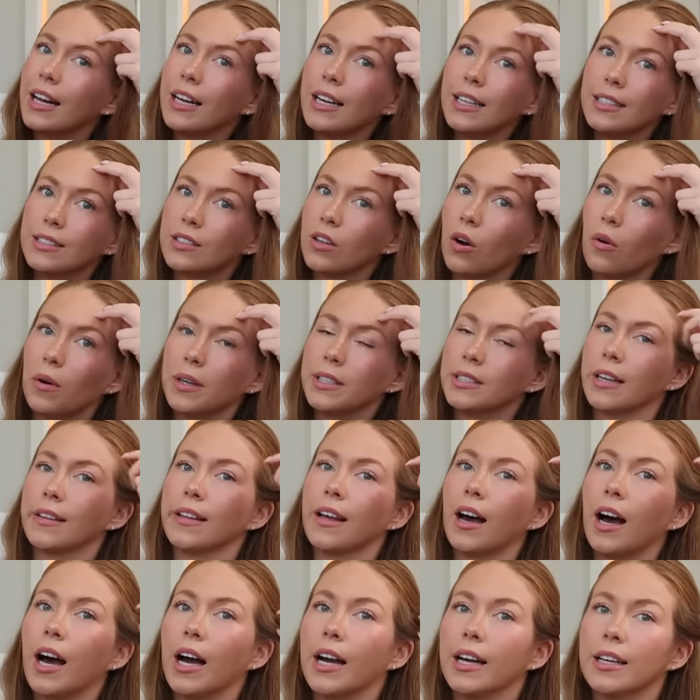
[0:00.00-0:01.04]
It's always on
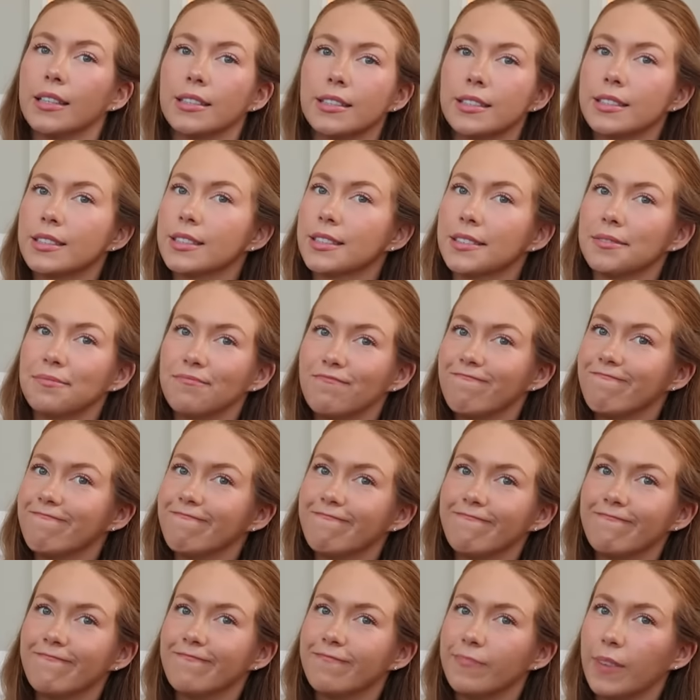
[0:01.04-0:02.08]
the highest.
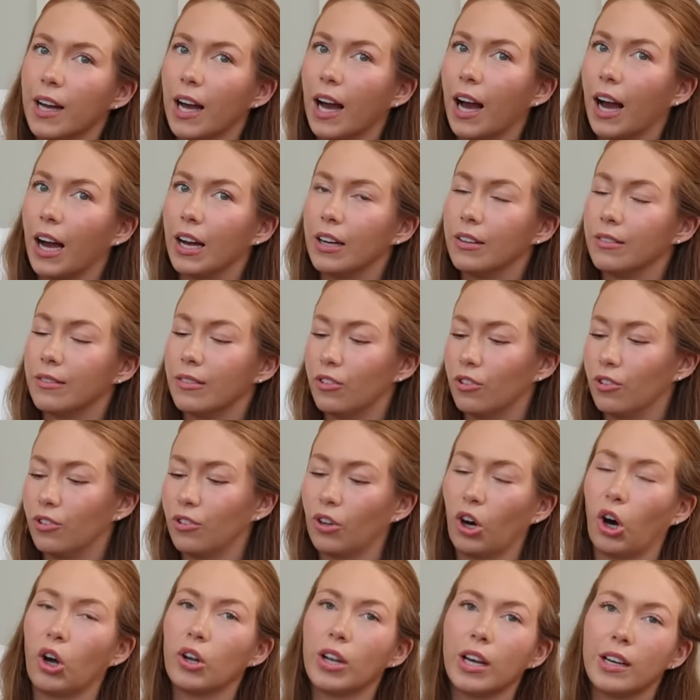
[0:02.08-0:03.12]

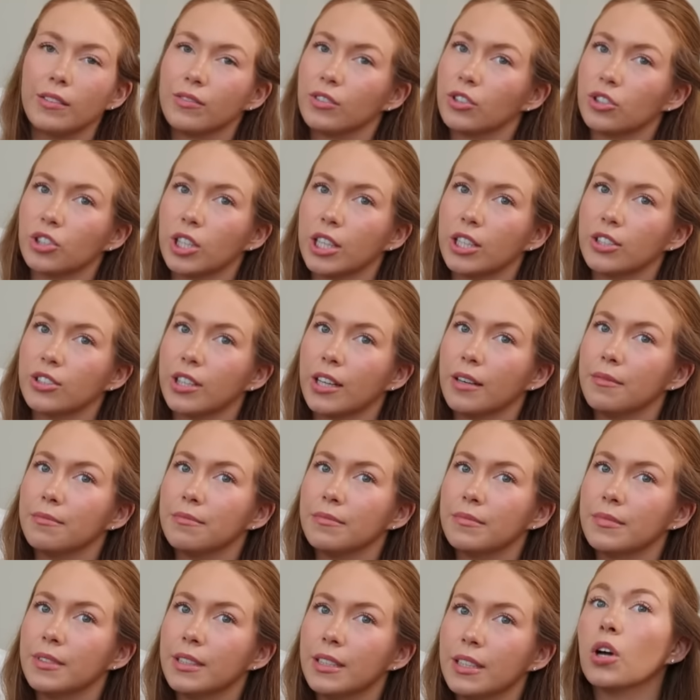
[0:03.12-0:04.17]
I'll never change
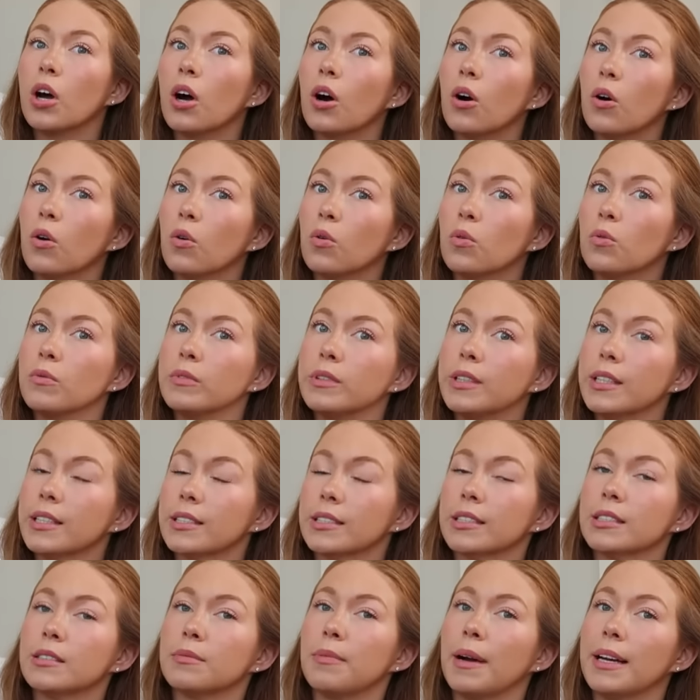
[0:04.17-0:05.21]
them. So
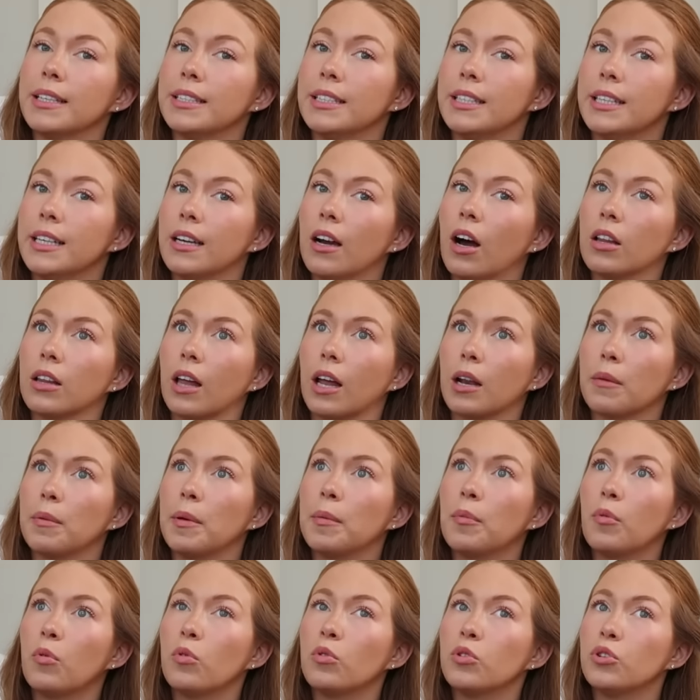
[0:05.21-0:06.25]
this is my tea. A lot of
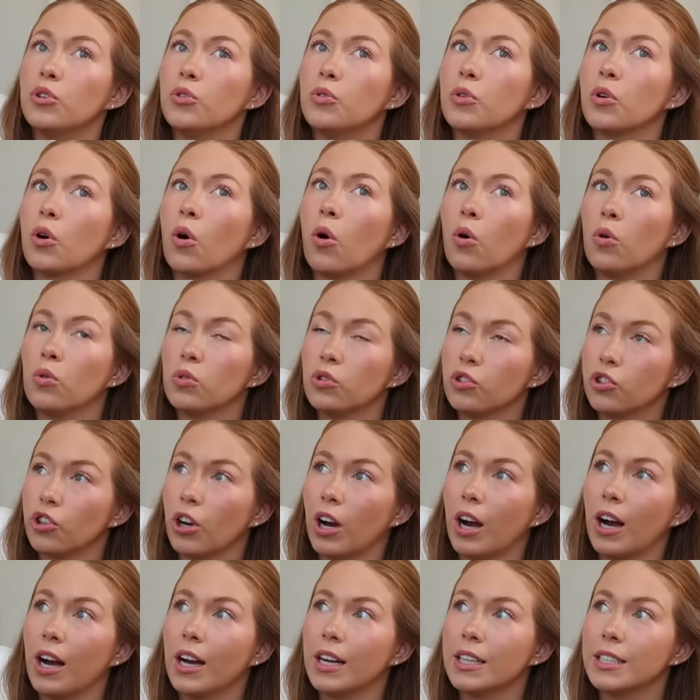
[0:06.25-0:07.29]
people will do a cold
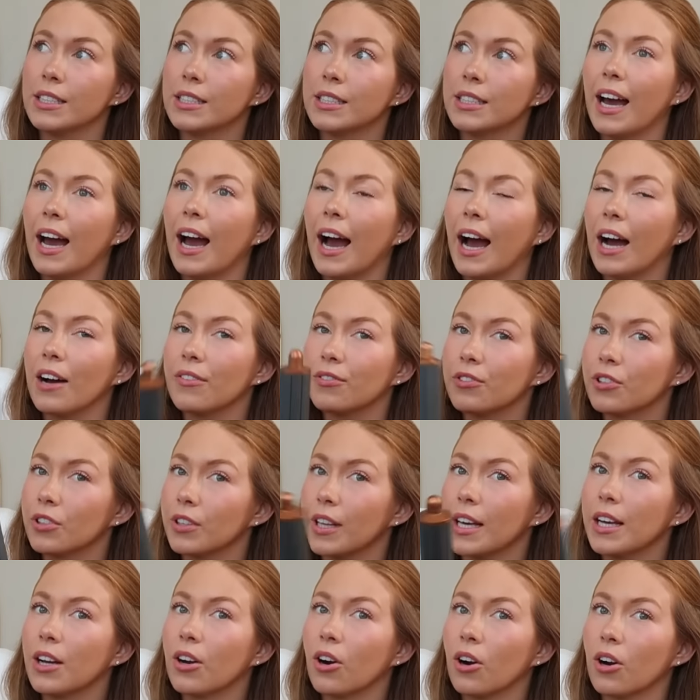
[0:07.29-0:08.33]
shot after
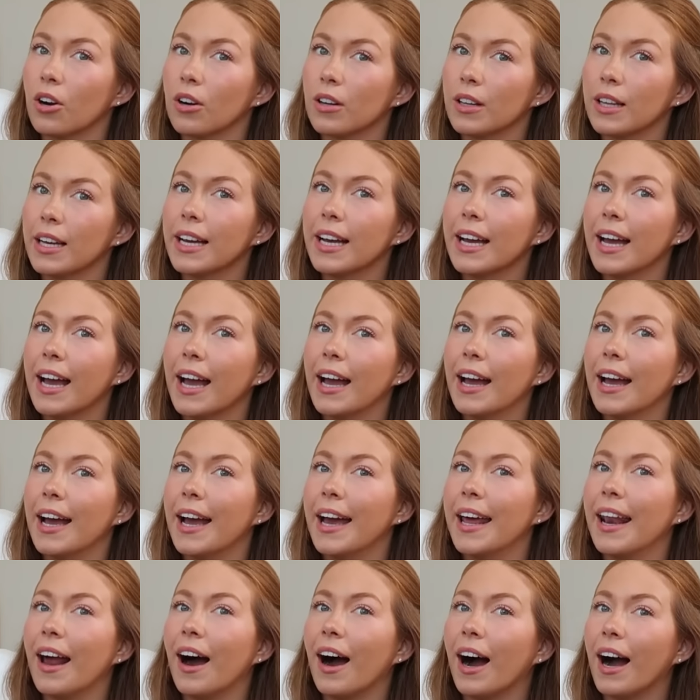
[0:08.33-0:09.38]
they curl it,
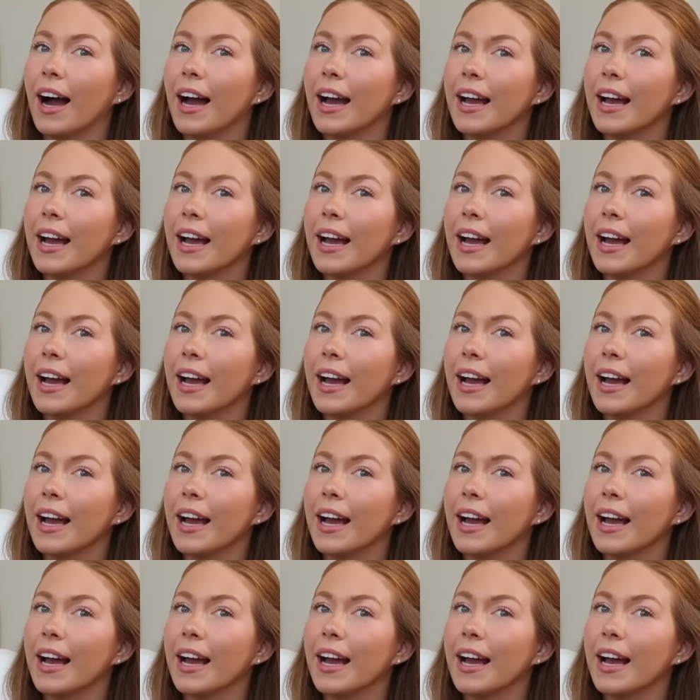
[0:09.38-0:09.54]
and